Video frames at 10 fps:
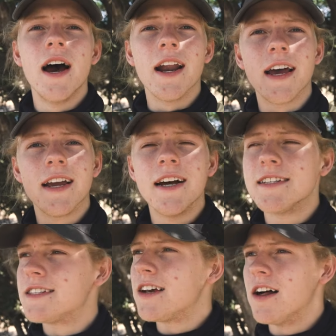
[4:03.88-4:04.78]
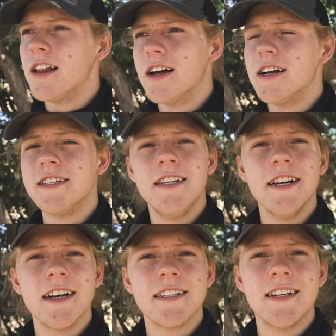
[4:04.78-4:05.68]
And I guess I'll uh, see
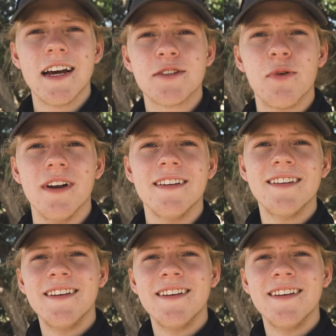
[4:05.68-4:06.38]
you guys in the next one.